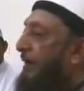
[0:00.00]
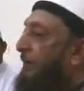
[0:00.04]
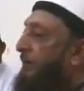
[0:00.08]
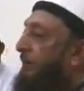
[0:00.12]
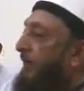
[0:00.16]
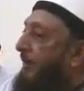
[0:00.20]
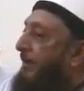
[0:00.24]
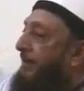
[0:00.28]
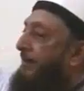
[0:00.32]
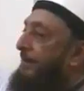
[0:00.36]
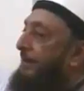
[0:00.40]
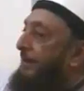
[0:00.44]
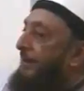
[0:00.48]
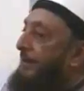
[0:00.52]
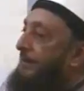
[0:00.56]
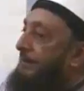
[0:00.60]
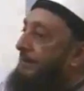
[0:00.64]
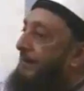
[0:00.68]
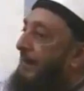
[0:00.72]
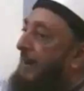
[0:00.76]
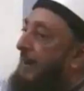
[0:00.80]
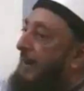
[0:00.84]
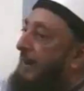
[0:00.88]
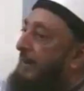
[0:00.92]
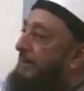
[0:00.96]
And when
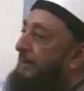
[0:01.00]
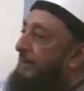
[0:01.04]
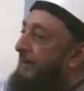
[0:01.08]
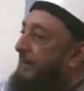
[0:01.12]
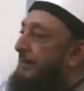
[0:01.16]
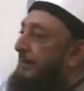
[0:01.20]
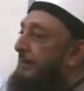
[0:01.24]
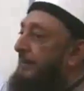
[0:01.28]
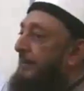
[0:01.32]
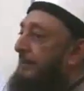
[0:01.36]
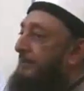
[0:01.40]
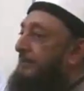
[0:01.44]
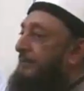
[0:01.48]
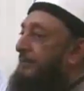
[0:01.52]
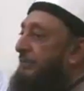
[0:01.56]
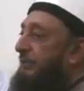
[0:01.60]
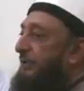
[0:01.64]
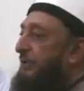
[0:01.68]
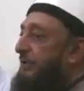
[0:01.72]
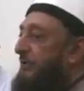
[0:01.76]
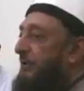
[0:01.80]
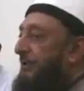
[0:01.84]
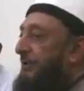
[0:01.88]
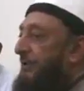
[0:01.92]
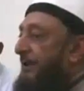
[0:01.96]
they die, then their
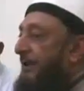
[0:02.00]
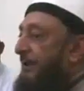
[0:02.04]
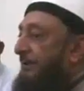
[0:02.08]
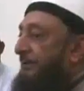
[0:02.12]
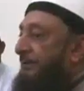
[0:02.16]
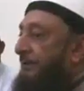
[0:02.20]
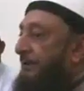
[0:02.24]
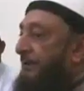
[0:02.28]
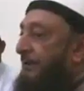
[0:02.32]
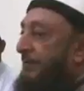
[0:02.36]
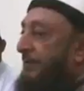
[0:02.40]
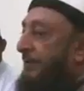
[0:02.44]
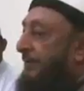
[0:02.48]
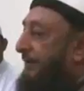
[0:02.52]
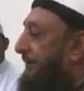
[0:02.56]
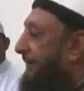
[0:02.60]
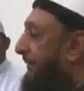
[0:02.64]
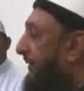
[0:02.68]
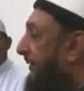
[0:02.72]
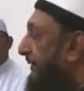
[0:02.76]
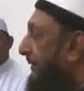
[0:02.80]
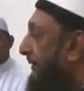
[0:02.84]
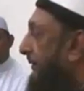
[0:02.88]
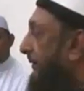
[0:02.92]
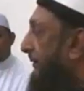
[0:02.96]
children have to
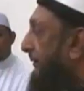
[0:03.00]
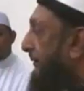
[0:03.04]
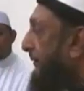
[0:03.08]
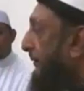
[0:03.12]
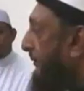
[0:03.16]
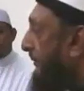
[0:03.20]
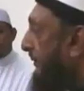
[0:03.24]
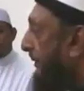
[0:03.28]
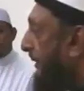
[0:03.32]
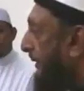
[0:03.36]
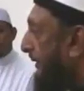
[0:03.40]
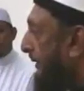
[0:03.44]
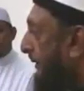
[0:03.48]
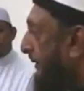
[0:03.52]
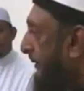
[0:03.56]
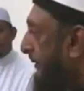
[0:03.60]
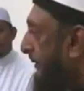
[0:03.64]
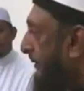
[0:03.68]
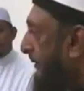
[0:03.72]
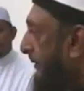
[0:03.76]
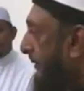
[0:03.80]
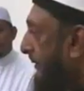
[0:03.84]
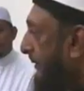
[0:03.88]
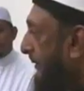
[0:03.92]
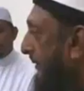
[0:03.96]
continue to work
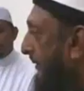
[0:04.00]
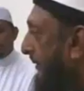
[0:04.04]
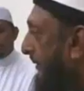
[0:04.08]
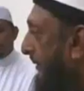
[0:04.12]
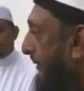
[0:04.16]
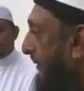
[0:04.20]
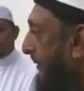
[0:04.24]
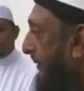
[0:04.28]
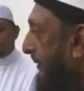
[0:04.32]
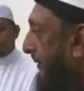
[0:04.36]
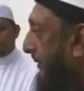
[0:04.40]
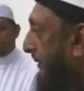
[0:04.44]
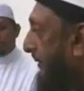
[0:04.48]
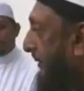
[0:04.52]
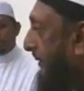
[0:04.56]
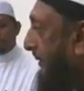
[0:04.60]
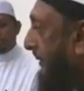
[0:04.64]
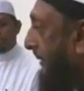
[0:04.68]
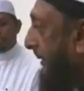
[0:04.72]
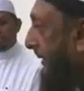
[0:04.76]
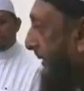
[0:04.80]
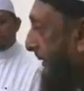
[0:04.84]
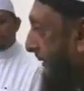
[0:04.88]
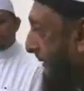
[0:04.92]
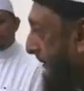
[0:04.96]

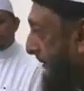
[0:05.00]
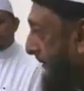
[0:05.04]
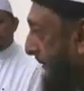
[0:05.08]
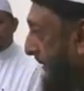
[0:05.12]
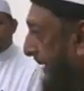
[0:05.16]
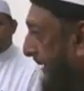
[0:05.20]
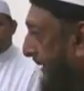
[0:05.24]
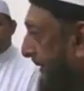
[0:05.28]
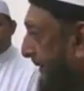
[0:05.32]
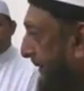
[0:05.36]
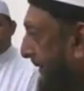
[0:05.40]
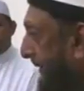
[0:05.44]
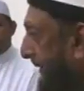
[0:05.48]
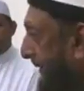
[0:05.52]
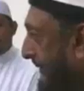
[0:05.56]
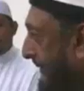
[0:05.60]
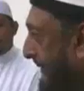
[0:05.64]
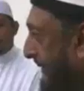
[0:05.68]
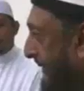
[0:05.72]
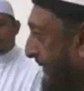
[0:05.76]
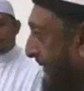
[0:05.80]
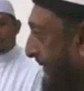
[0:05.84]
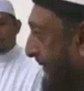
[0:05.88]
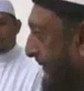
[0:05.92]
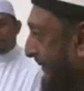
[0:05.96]
in the
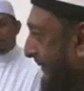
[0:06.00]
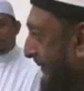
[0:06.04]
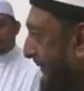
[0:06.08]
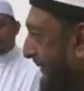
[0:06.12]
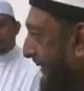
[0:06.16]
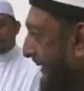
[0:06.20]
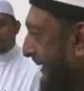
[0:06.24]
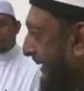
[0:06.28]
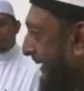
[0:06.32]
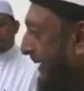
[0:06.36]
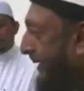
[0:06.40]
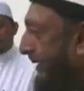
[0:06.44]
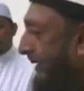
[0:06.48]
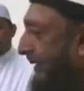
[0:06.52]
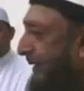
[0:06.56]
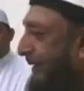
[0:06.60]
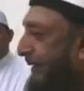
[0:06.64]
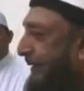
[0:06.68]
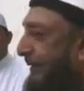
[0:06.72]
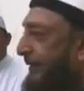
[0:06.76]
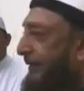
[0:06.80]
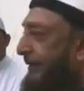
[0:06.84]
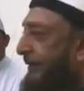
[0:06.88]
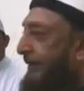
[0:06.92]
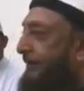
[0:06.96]
plantations.
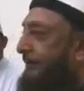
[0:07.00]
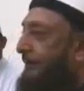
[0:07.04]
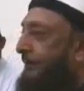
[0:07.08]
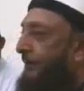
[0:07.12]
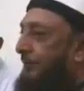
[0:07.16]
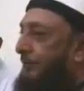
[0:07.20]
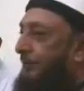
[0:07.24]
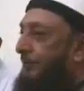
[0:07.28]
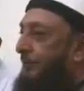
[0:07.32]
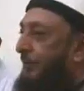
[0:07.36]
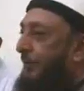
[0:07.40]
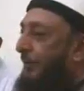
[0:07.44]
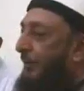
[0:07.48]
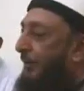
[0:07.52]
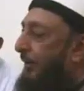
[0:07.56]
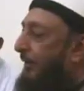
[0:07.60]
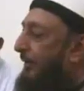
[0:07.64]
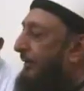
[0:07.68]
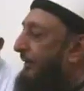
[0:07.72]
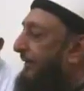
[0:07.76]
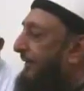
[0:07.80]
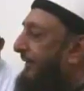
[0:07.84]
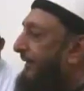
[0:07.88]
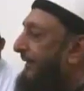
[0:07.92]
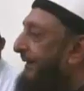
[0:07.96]
This was
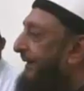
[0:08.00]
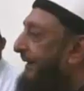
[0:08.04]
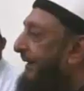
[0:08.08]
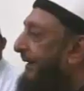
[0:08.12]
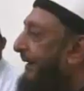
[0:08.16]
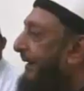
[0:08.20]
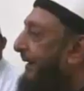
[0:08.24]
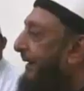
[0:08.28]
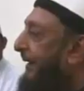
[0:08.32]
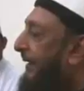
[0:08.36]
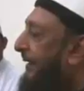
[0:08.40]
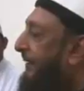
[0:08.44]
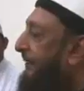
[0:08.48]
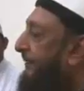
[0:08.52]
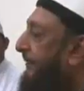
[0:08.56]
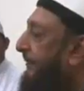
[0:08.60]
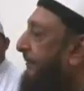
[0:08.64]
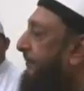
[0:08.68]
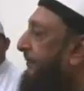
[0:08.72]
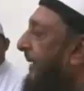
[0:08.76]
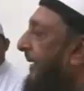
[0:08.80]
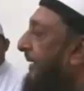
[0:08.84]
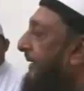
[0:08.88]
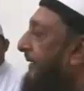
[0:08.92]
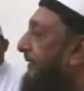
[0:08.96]
called the
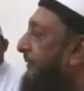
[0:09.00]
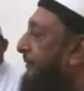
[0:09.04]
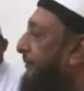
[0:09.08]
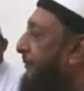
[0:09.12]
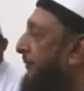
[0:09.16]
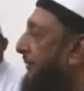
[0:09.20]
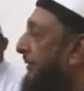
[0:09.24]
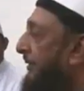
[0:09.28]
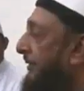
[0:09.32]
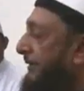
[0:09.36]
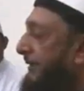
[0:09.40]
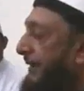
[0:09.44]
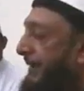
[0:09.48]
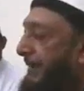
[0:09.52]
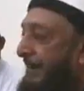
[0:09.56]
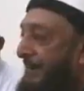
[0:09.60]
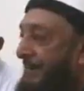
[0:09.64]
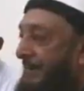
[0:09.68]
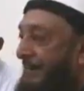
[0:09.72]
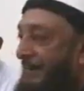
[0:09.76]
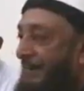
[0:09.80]
Spanish word